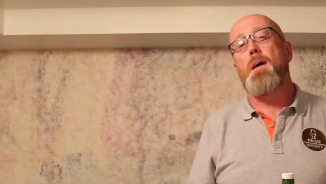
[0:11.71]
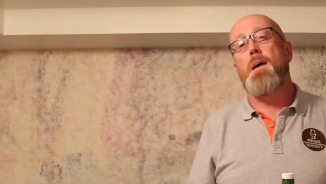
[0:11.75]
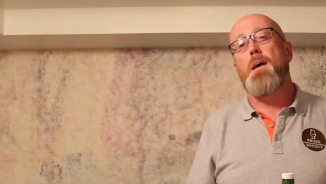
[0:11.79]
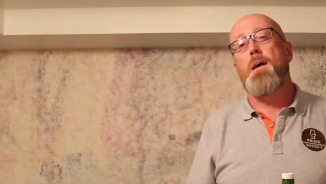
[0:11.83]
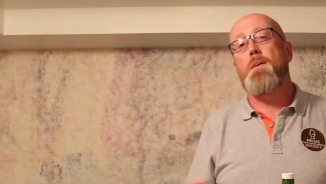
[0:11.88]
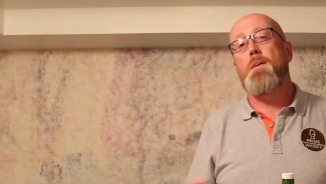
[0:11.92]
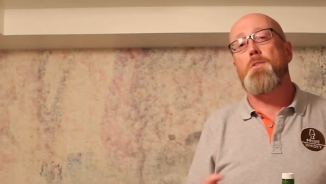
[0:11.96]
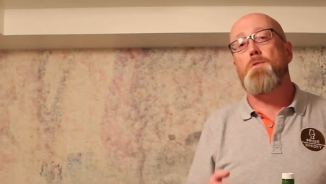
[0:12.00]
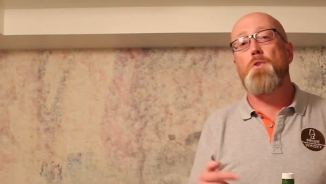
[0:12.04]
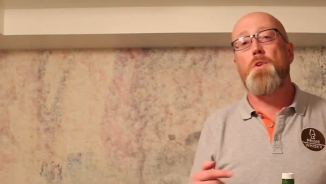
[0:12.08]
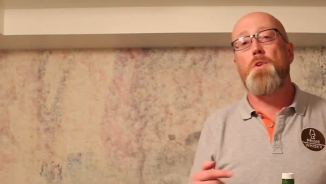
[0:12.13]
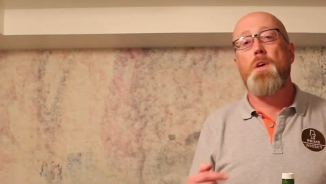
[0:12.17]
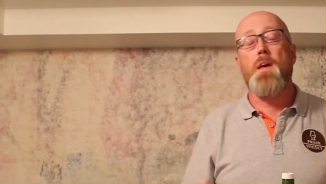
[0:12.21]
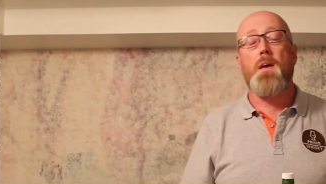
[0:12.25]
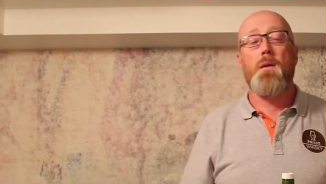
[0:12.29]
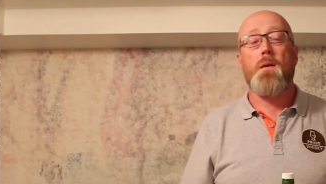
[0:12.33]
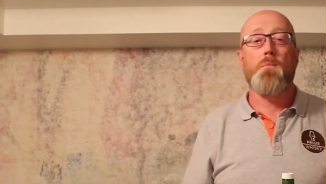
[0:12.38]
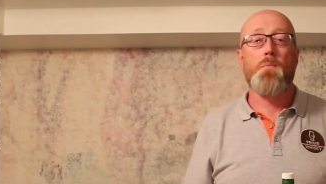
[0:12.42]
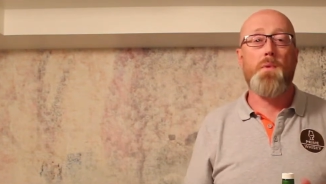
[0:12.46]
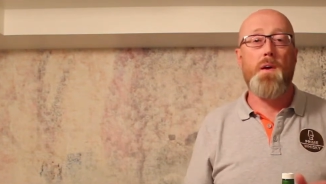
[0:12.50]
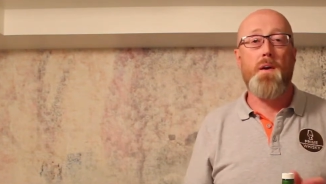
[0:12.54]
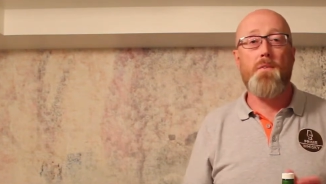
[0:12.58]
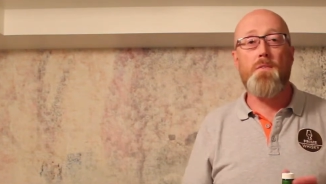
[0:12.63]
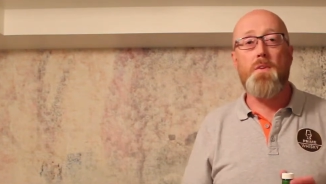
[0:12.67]
and today
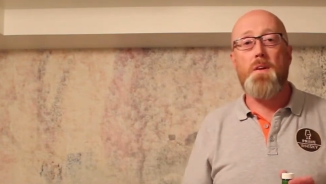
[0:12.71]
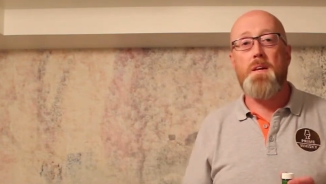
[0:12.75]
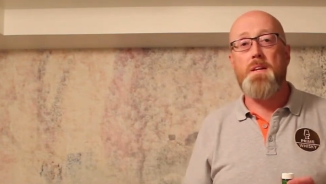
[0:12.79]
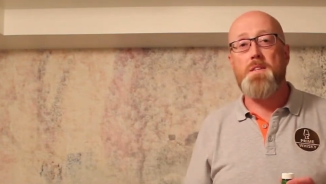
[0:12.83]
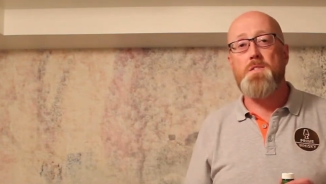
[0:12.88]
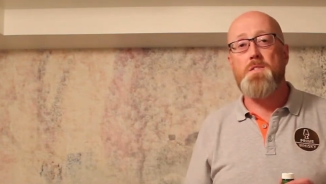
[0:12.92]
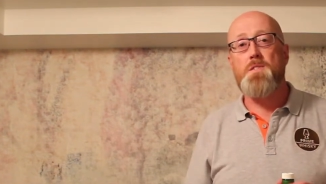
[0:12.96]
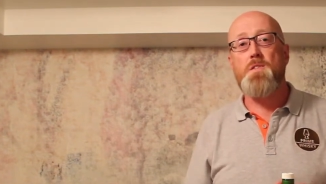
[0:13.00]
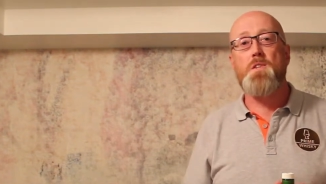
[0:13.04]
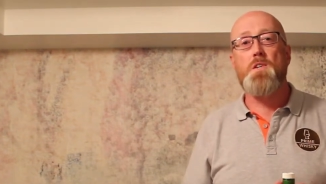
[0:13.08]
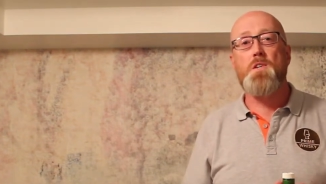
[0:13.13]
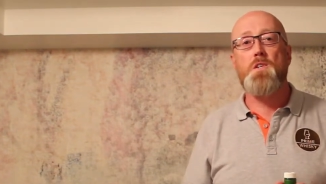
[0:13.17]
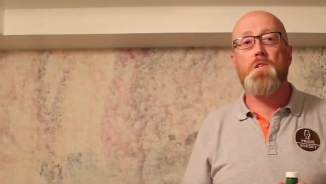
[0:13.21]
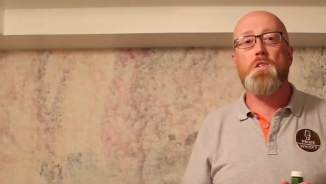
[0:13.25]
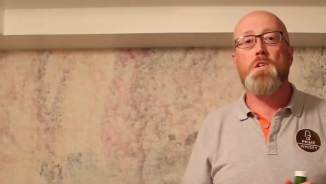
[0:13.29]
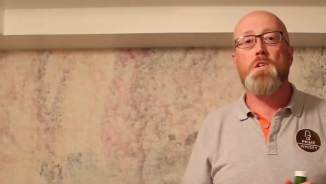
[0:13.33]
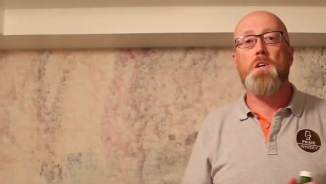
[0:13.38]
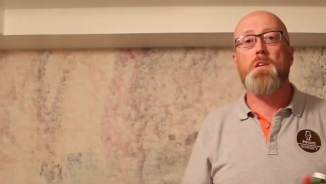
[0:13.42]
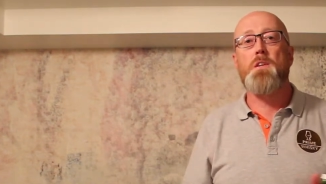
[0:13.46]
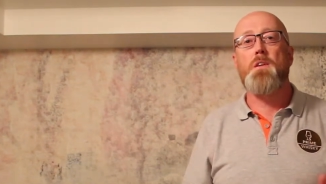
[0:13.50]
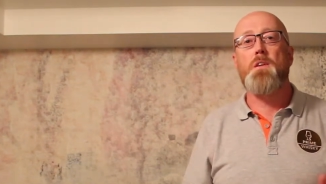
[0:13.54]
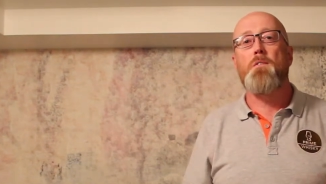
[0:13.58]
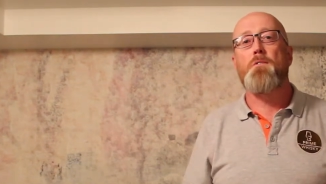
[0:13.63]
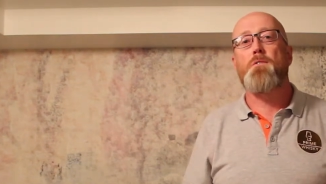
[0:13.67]
we have the latest
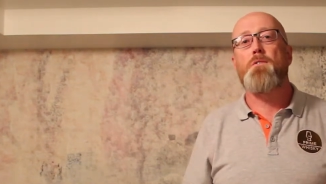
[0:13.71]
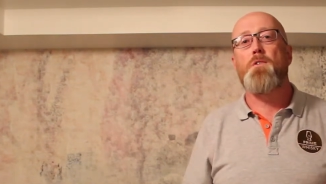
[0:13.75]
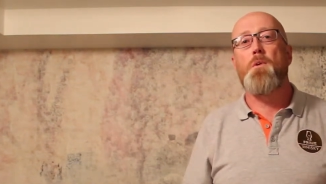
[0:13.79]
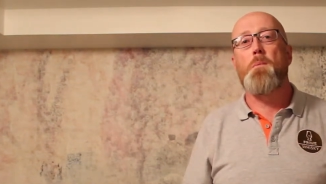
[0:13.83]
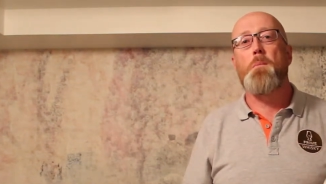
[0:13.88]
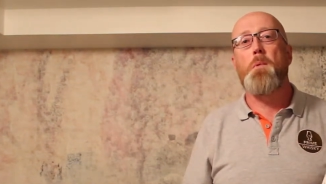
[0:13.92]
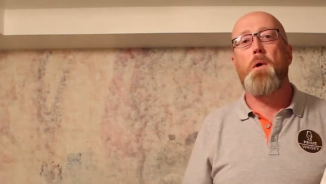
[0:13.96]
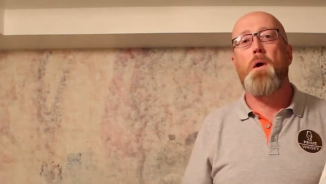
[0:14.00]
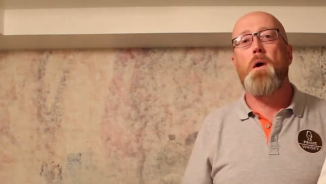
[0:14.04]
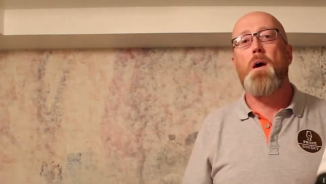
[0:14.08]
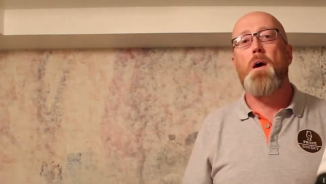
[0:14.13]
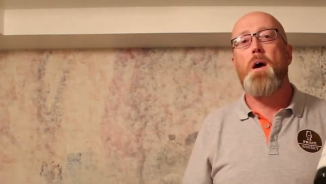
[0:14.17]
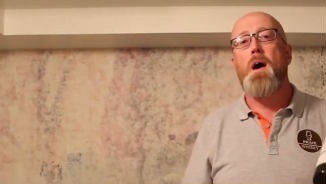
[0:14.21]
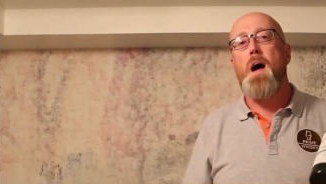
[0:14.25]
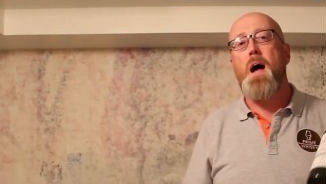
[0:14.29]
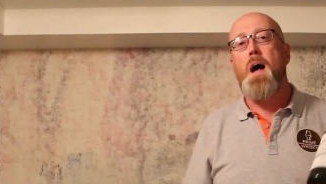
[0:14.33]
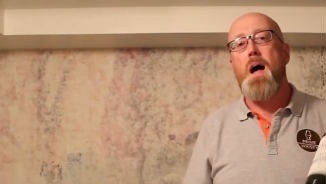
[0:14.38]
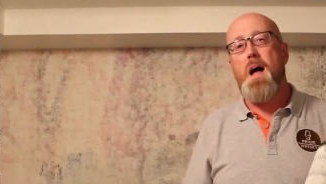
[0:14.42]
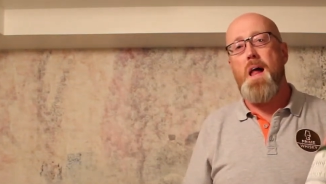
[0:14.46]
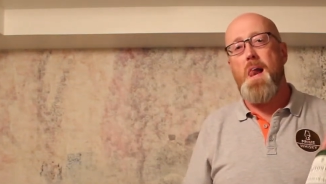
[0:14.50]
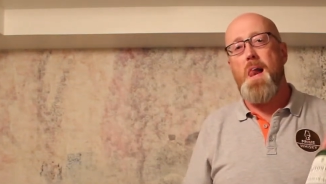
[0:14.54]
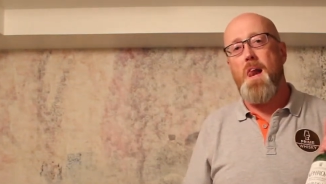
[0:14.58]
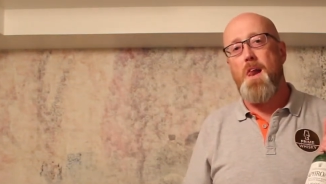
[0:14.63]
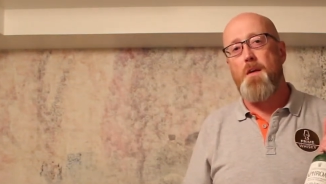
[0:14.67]
edition from
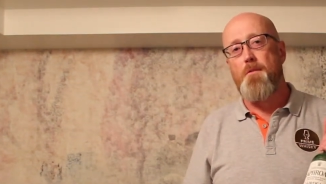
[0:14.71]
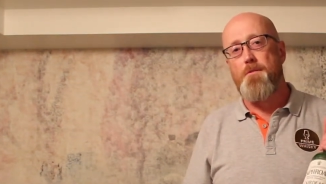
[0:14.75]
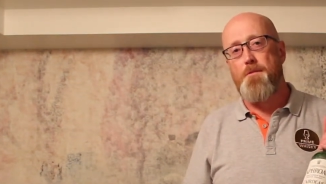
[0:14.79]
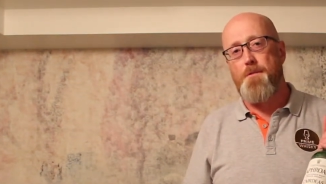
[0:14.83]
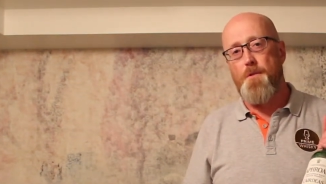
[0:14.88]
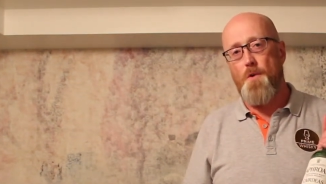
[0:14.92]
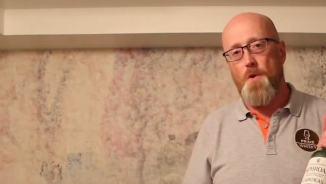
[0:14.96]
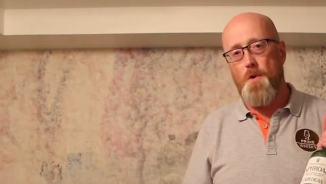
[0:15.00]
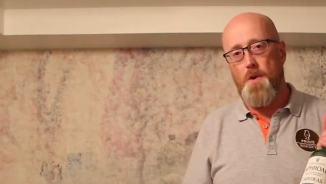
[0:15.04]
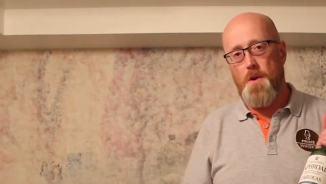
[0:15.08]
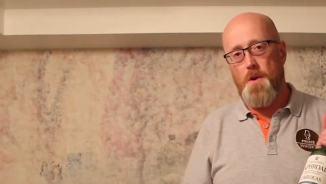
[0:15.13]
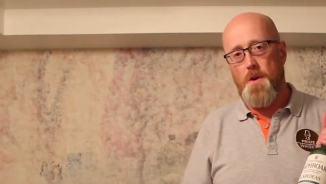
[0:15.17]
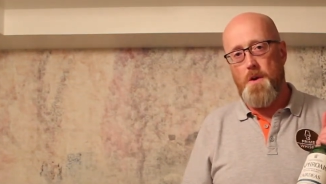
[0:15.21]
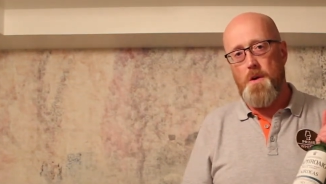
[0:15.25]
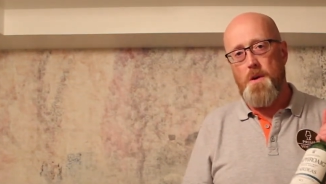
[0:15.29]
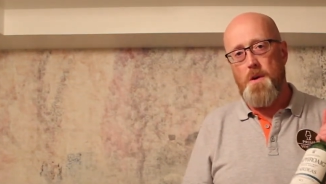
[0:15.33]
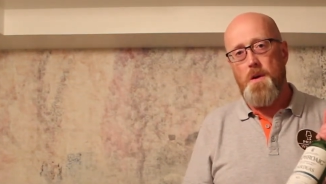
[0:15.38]
Laphroaig,